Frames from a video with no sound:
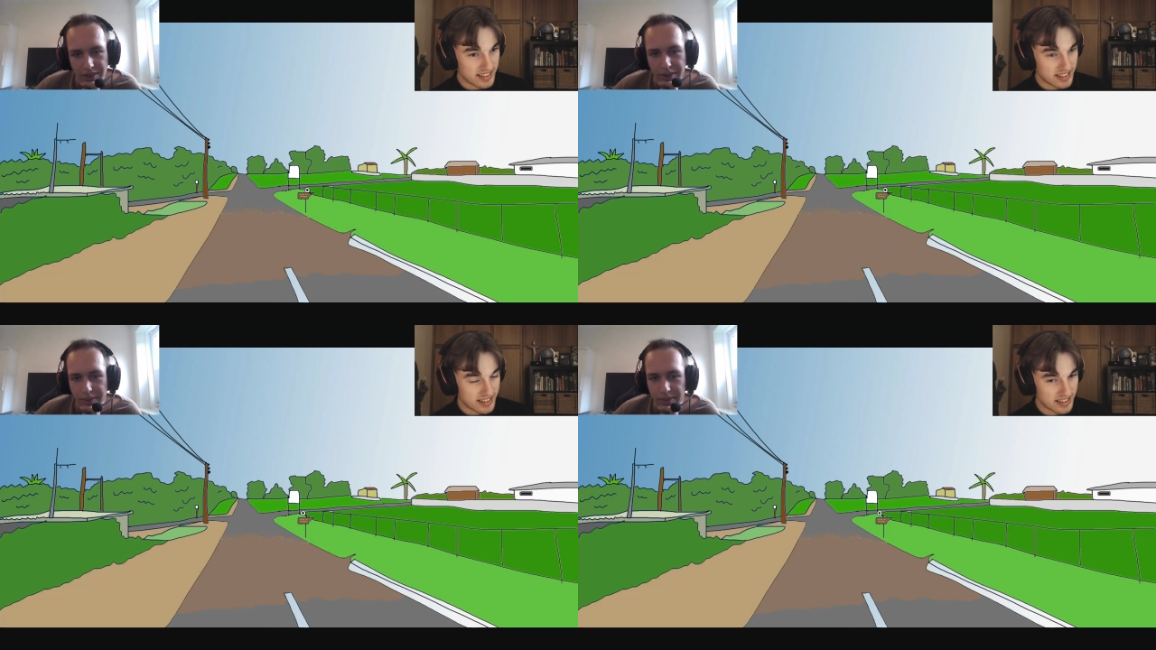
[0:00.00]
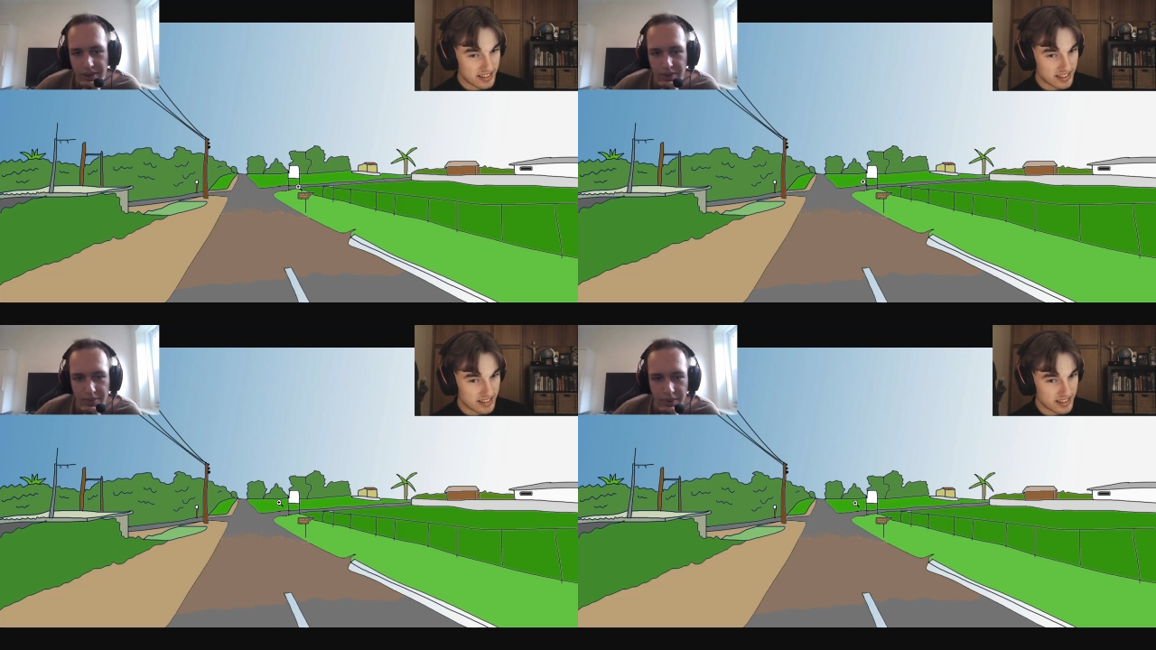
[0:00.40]
Speaker 1: but that
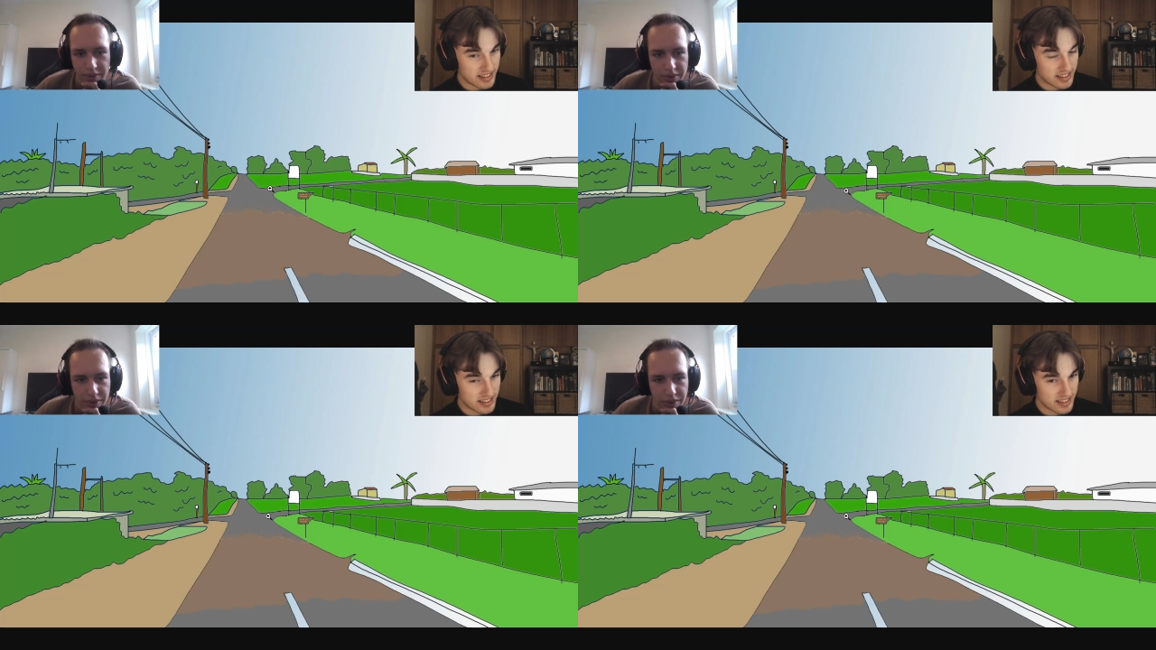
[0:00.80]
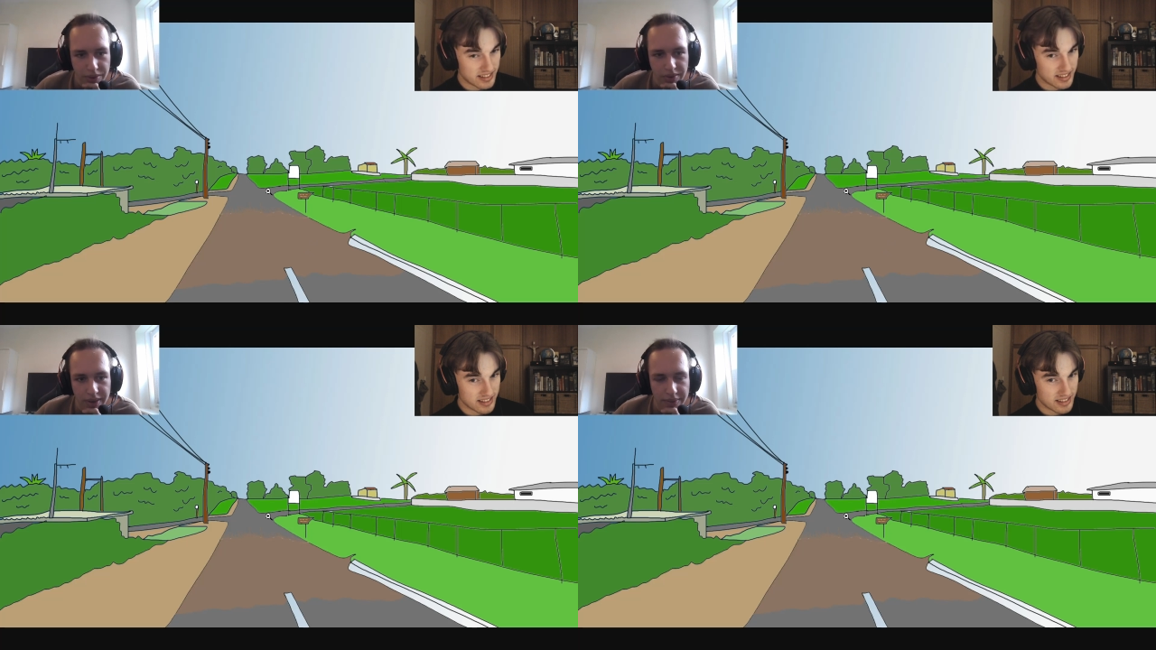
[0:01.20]
doesn't help
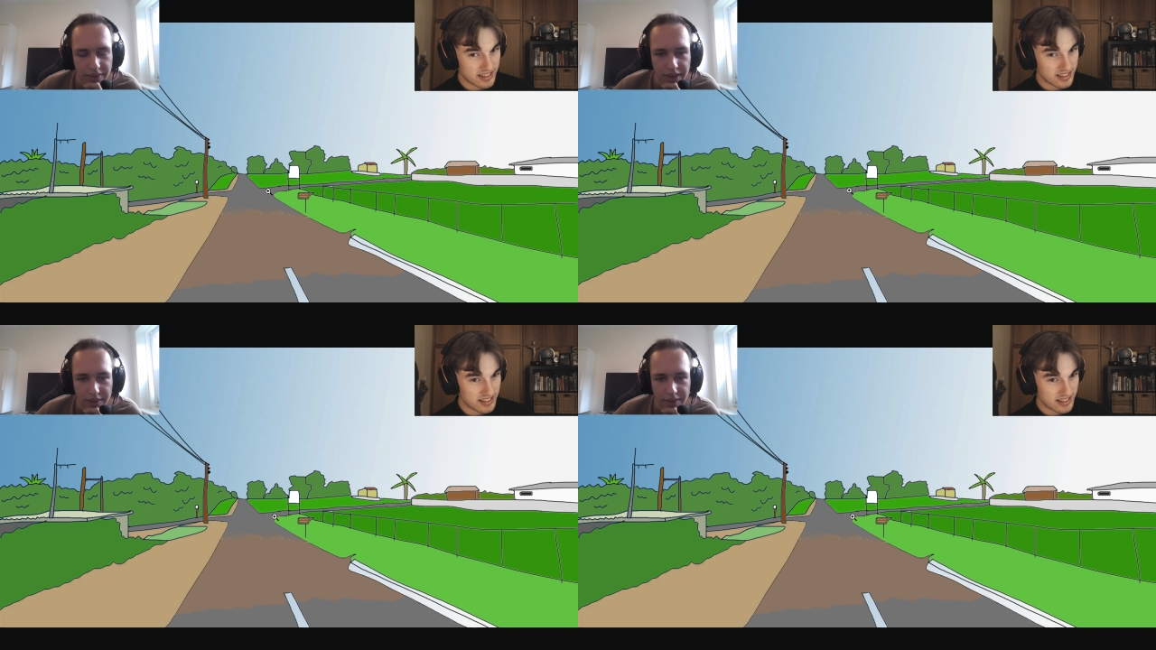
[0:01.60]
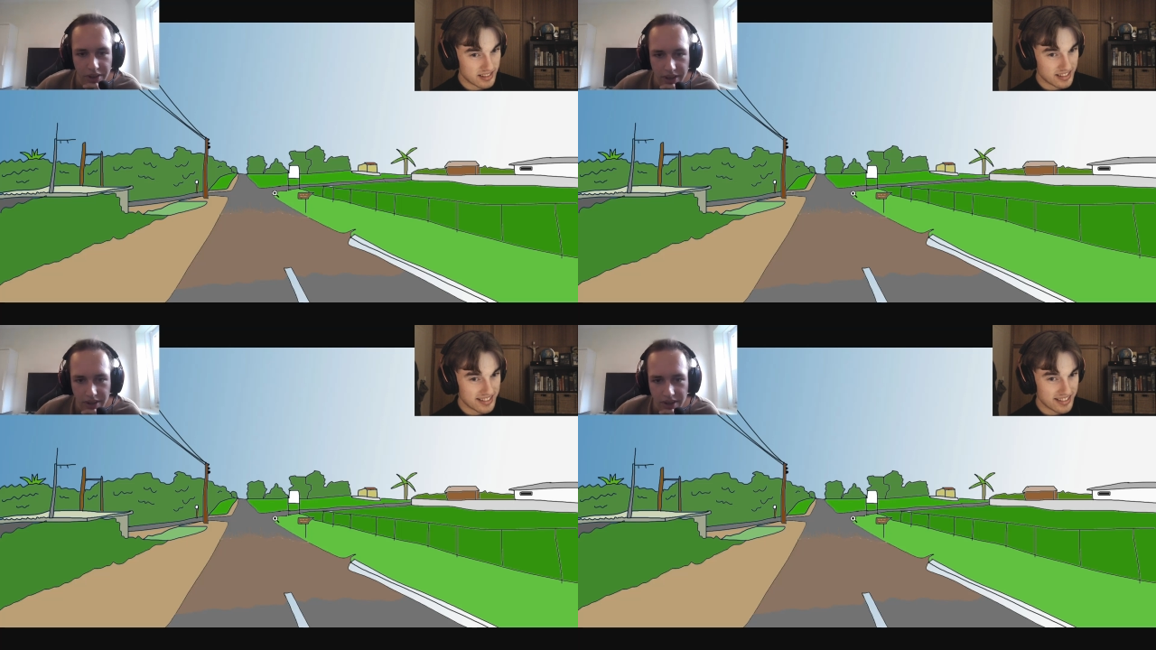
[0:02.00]
because both of those
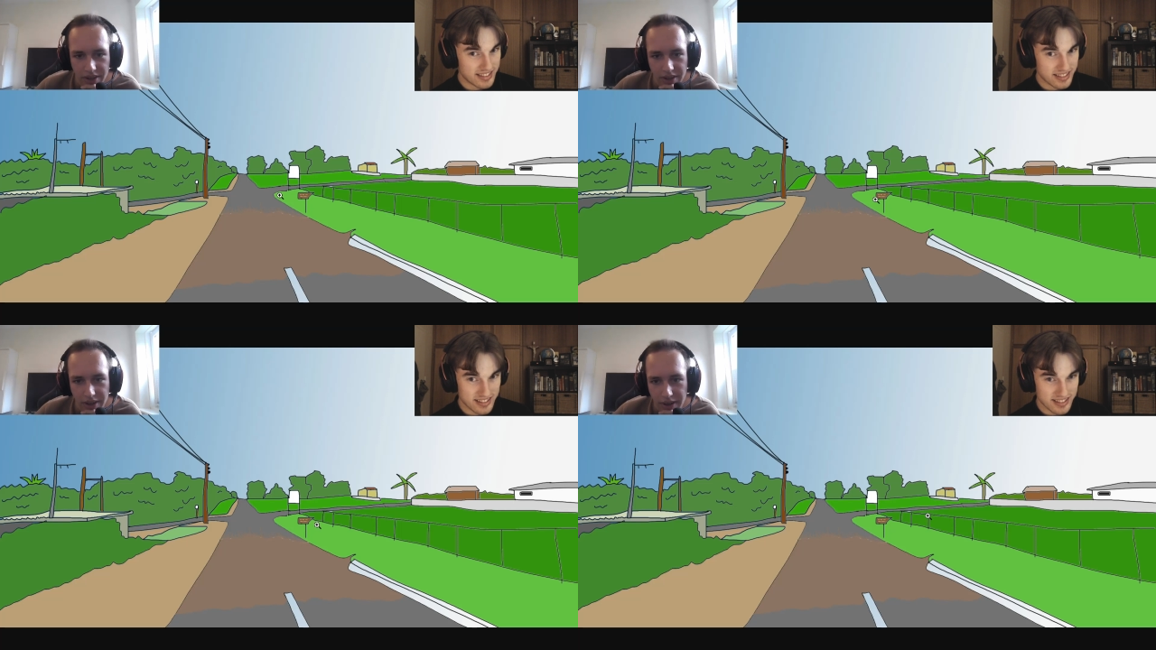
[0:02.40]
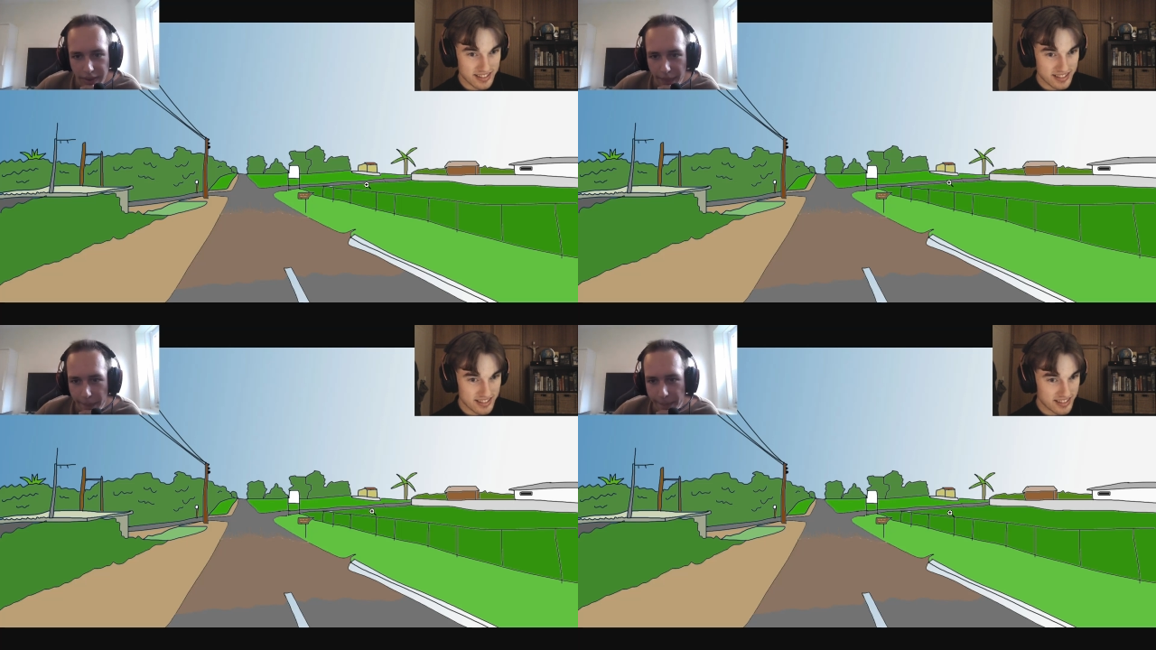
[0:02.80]
drive left
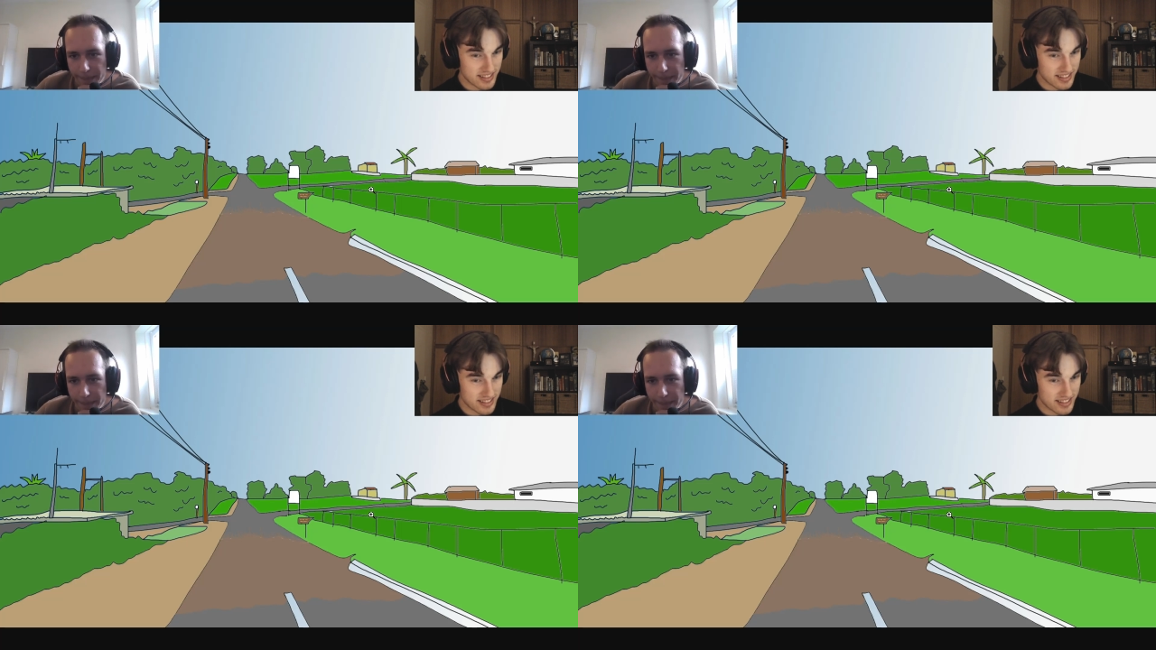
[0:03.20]
side.